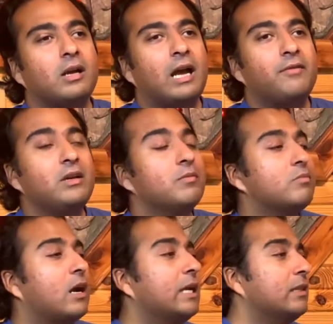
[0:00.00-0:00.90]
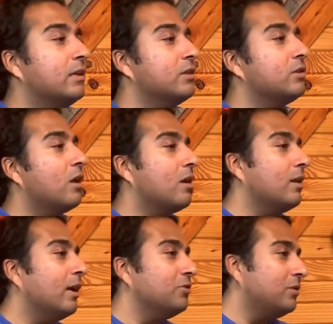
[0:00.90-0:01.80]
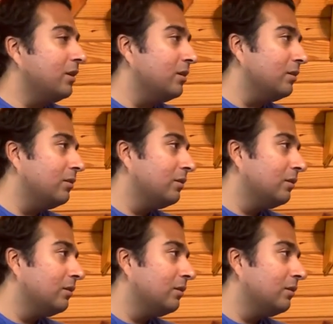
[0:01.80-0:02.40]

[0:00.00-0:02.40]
having a mind that is non-agitating,